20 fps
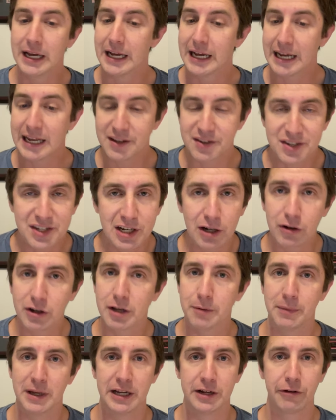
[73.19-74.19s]
He's still
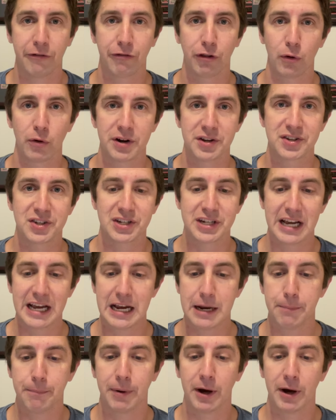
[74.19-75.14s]
committed to Florida State,